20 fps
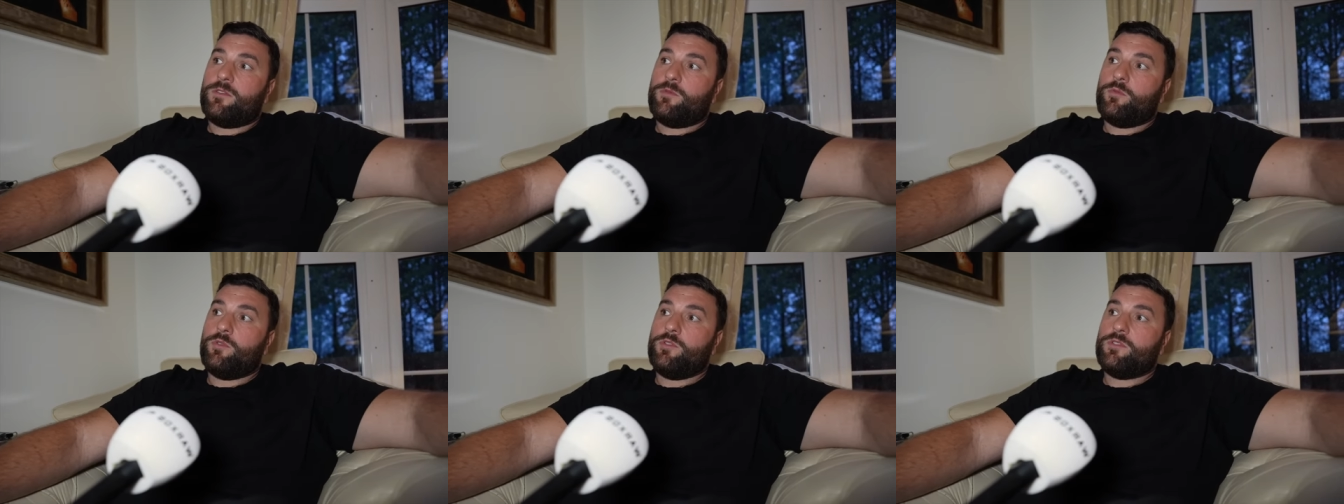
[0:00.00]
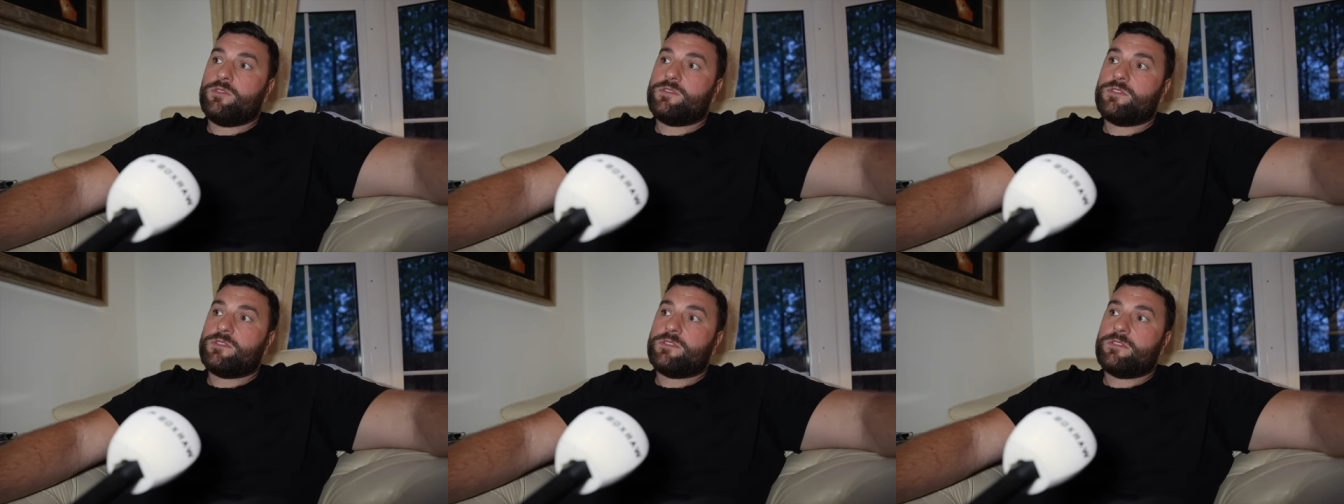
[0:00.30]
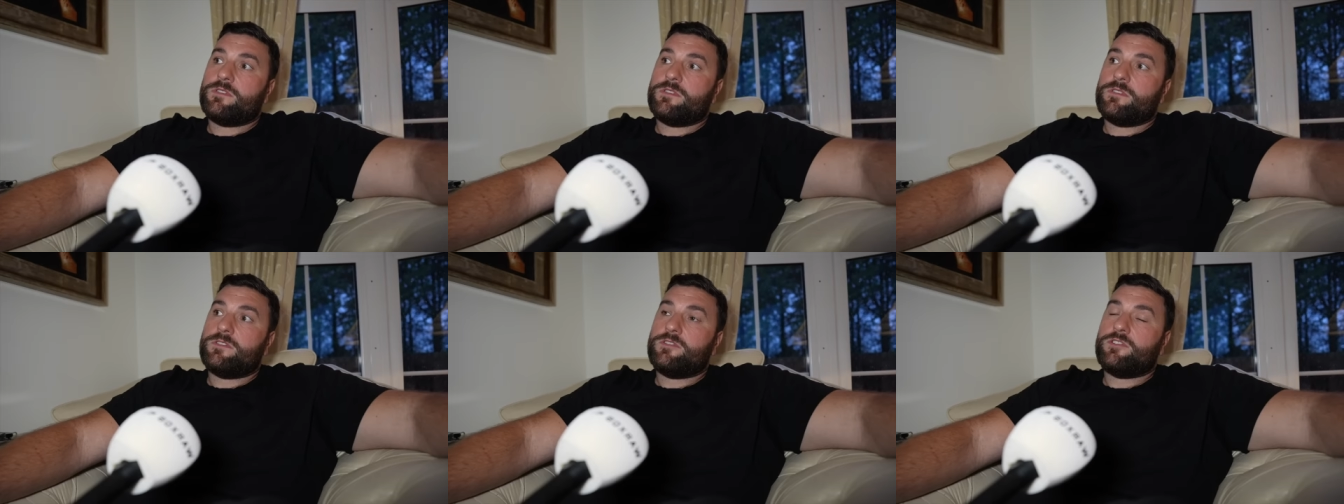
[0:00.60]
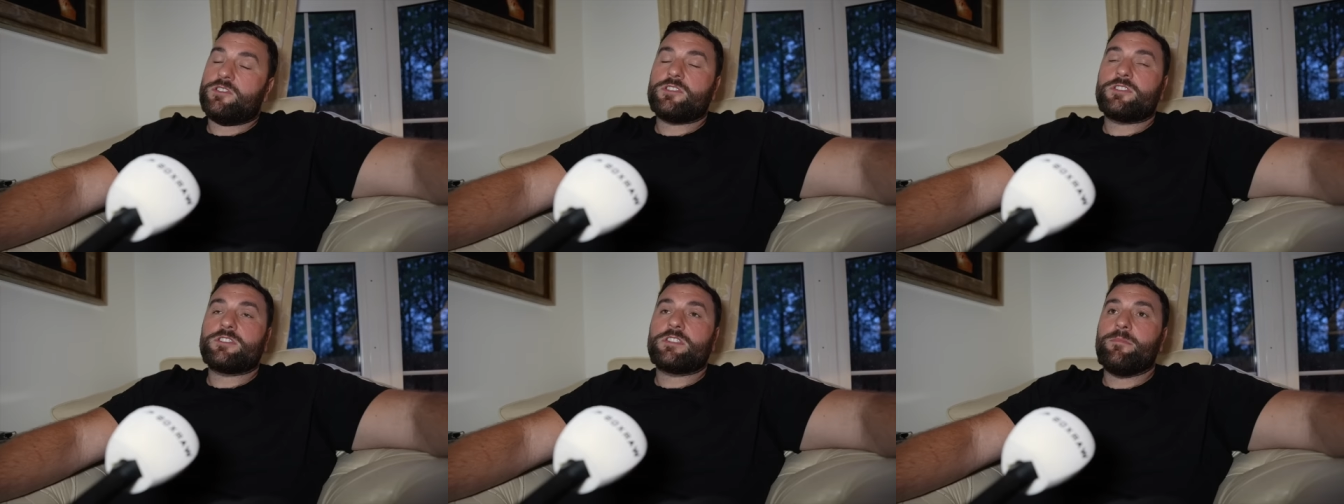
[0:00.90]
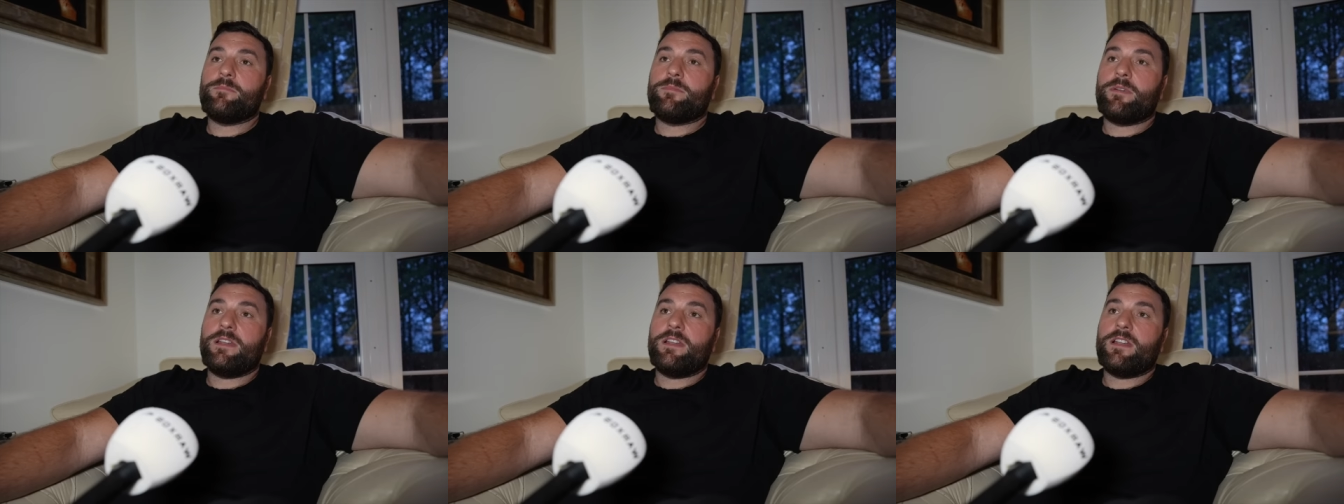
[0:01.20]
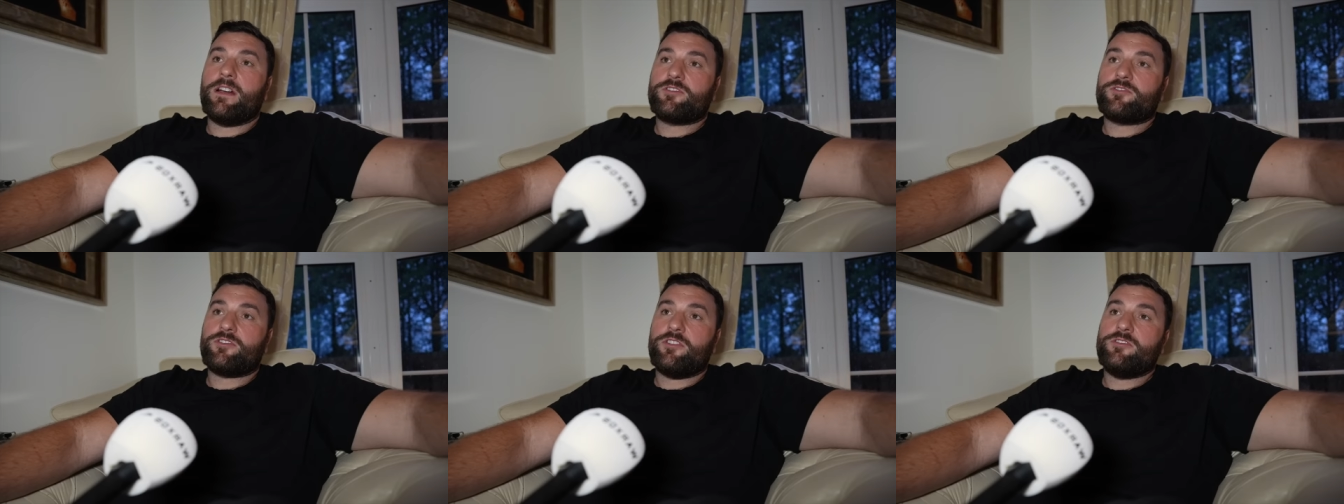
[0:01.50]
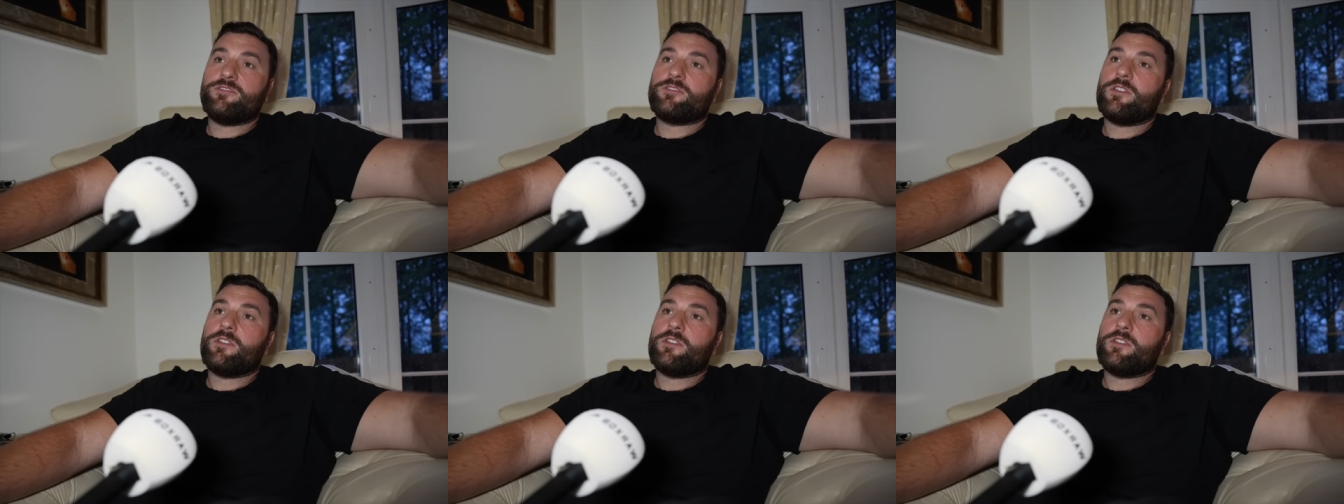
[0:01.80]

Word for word: was just simply not true.